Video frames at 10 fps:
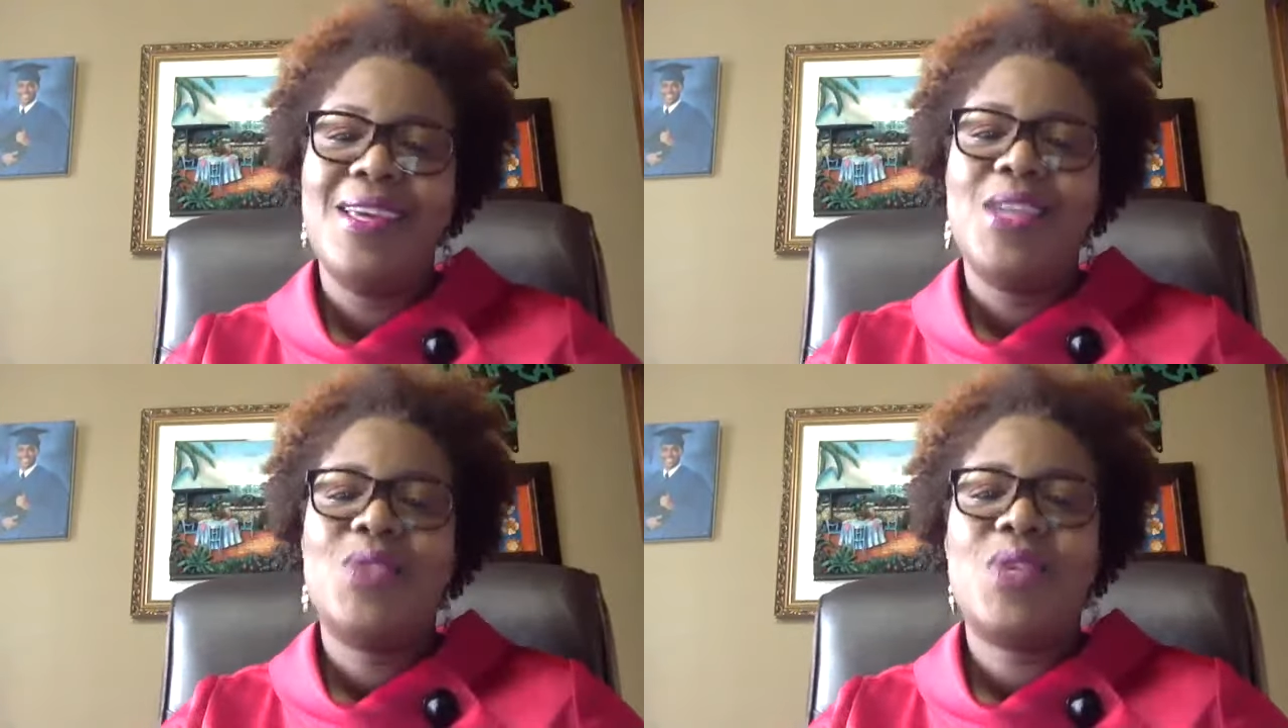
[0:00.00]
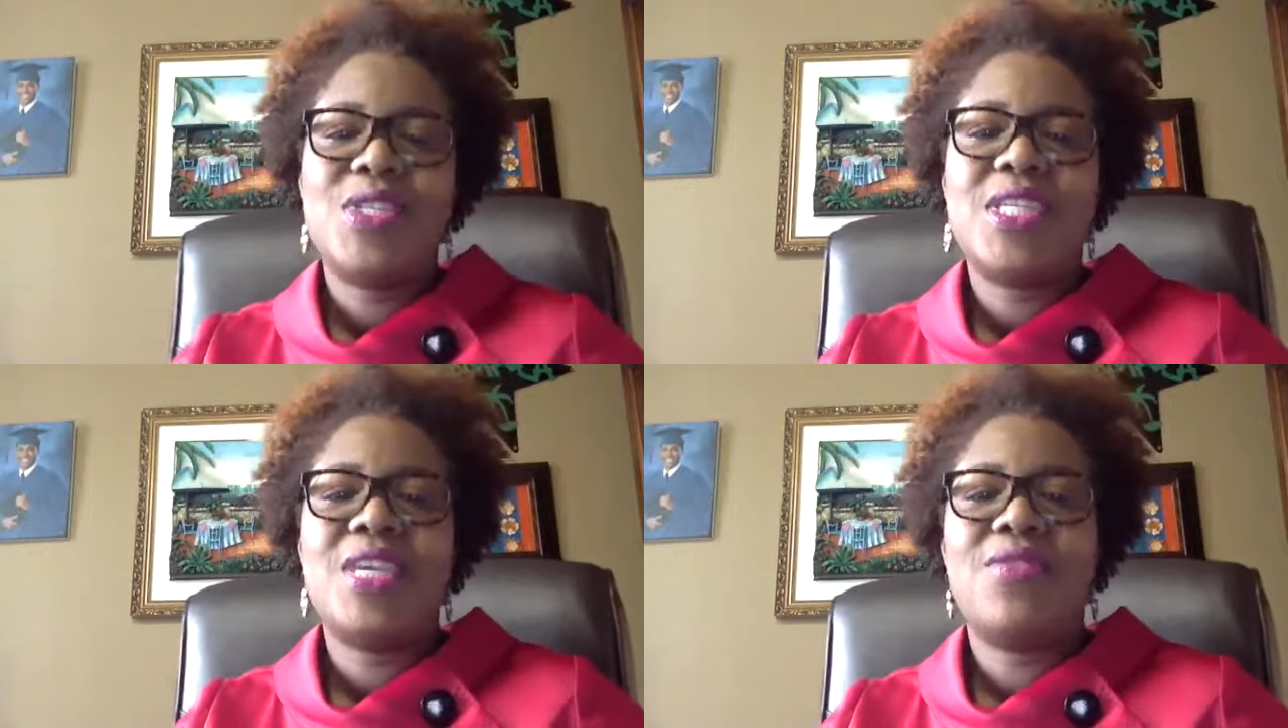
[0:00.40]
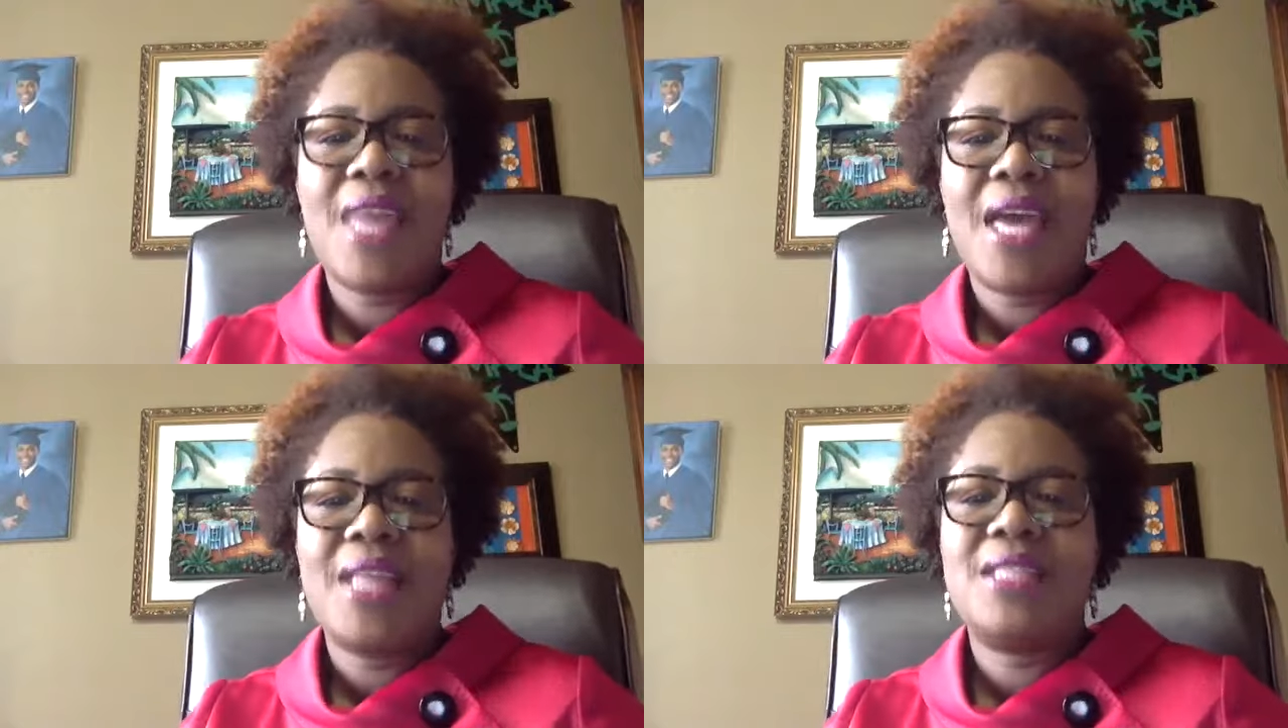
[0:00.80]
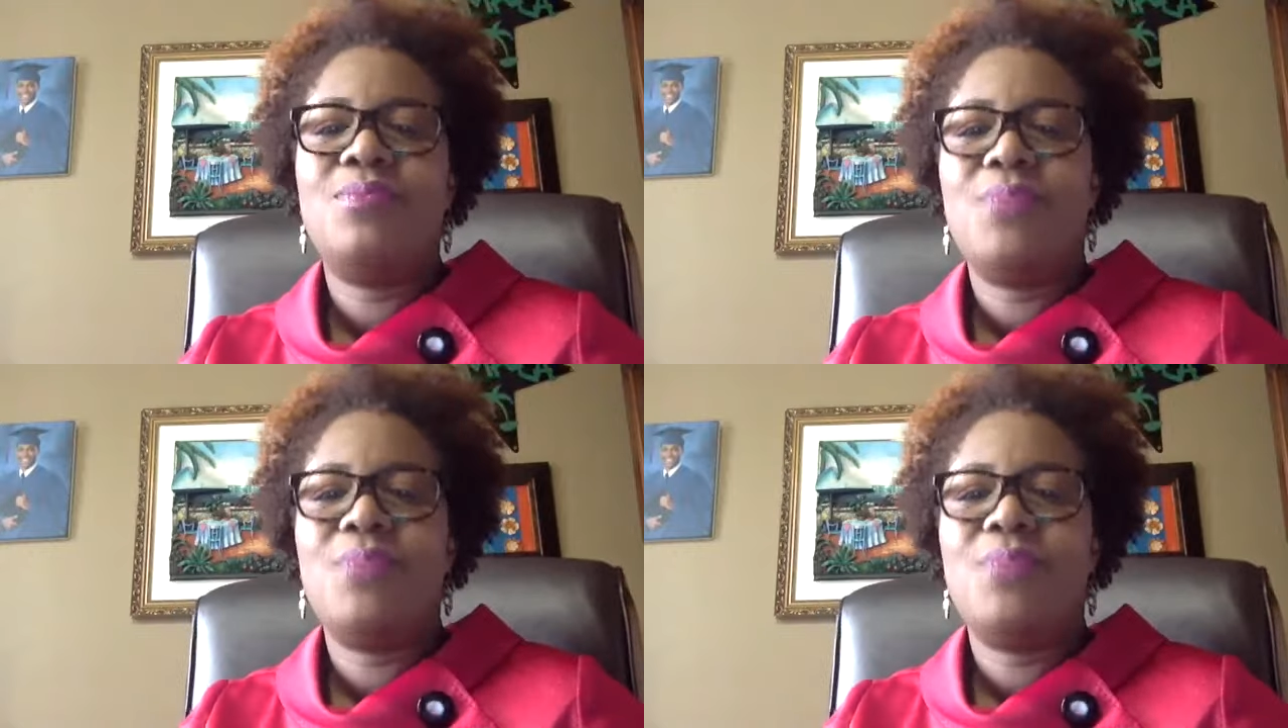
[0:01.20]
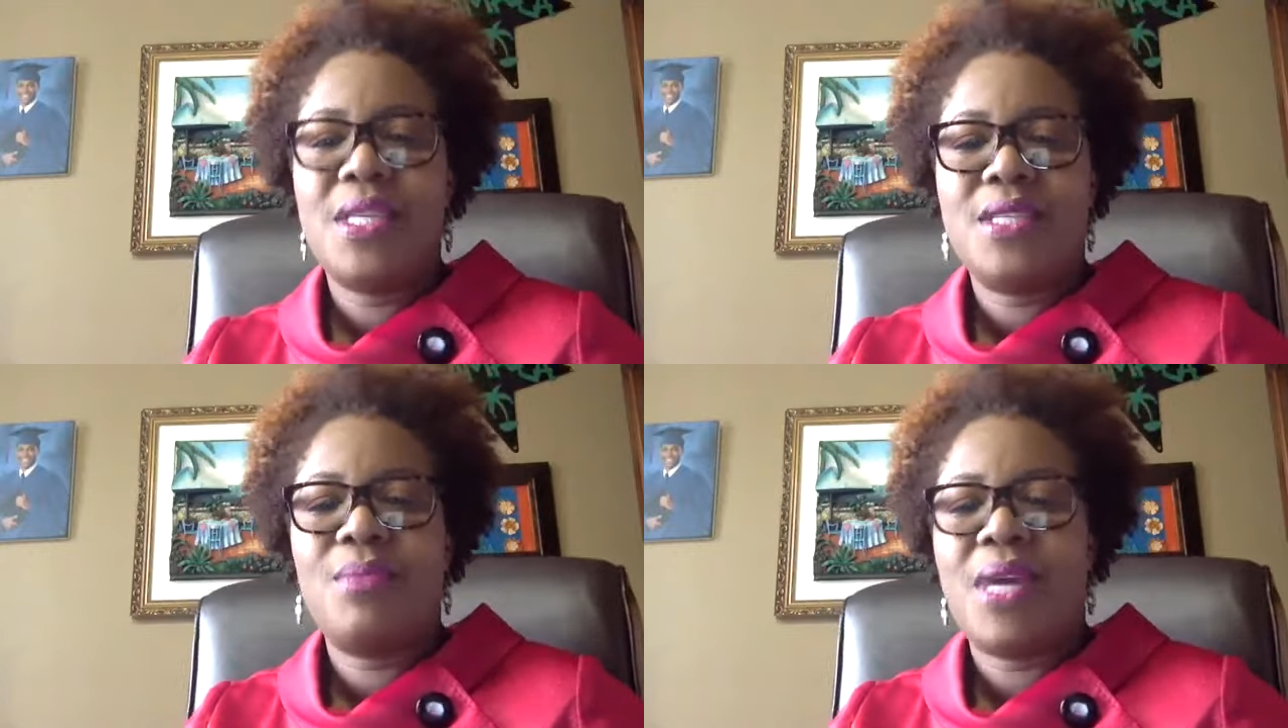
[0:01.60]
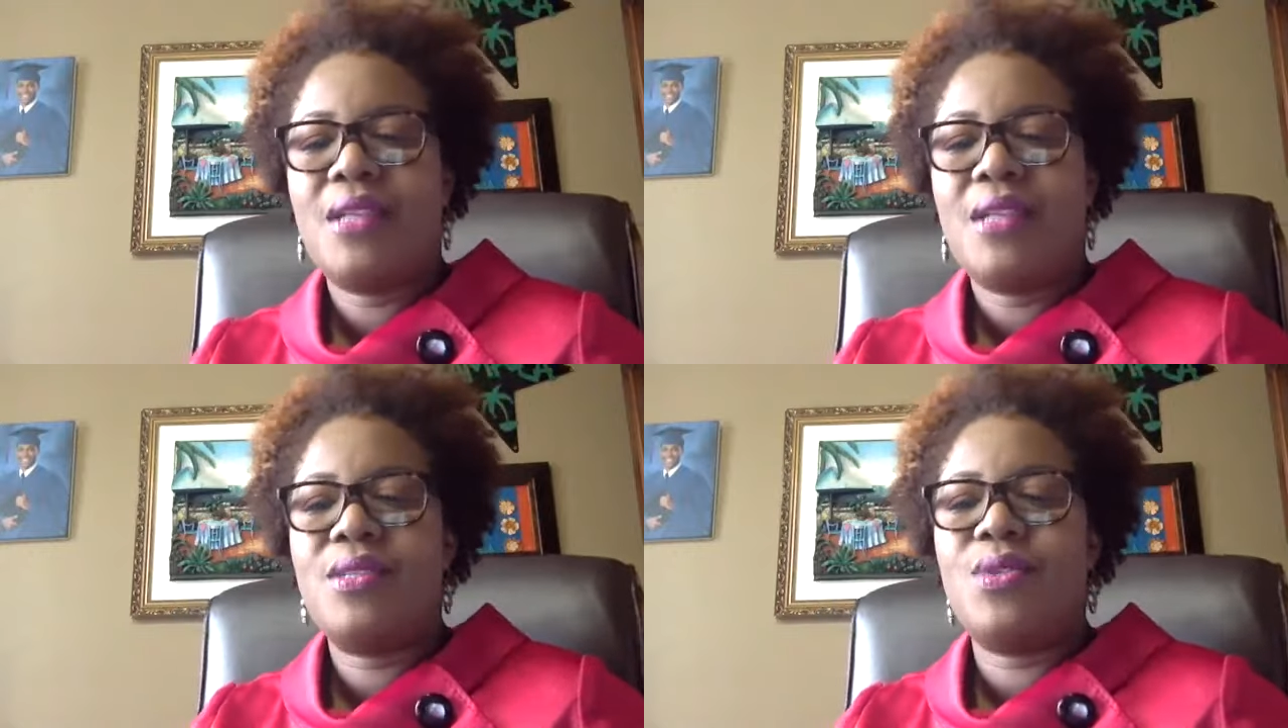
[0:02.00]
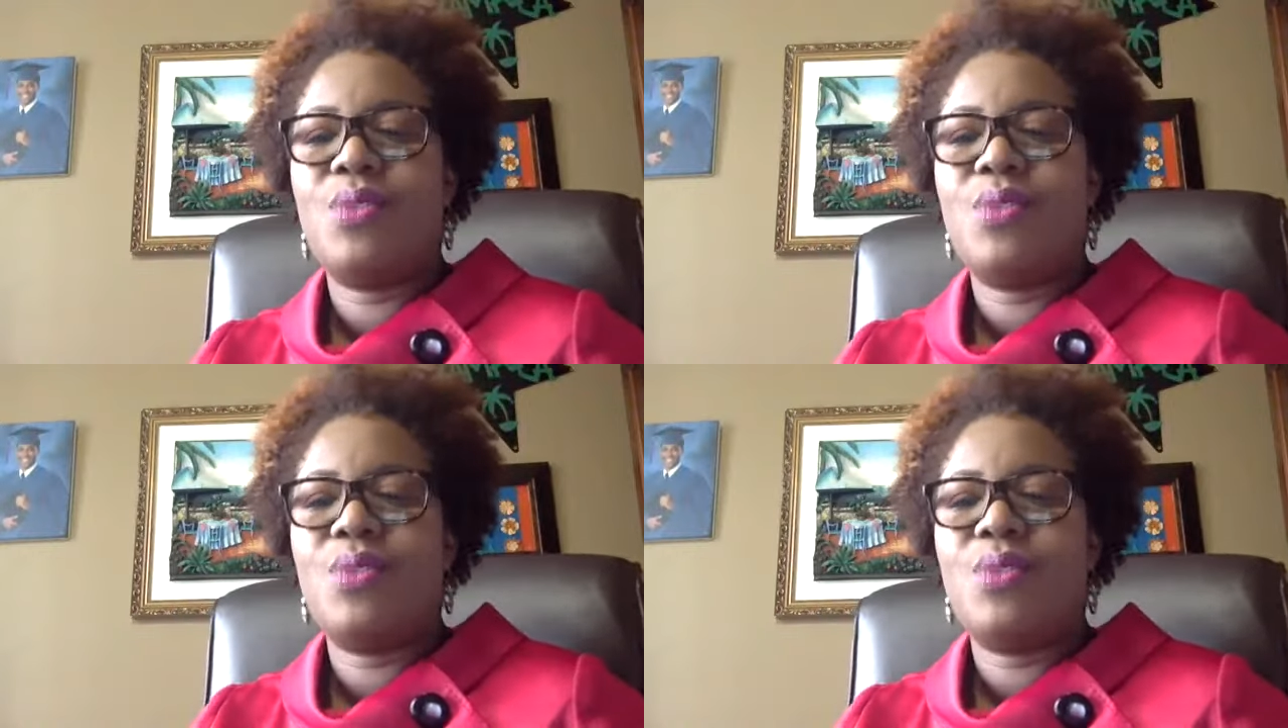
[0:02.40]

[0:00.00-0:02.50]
to achieve that major milestone